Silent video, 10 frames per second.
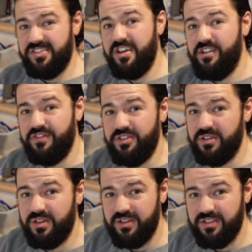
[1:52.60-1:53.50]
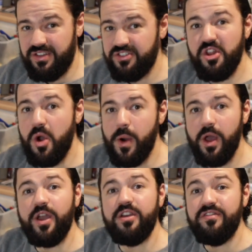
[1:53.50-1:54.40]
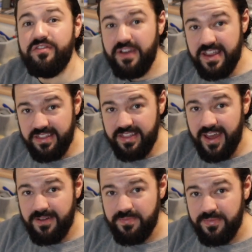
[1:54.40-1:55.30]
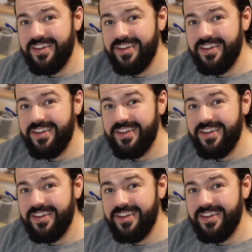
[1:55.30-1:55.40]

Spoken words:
stuff that there's no way I can fake that.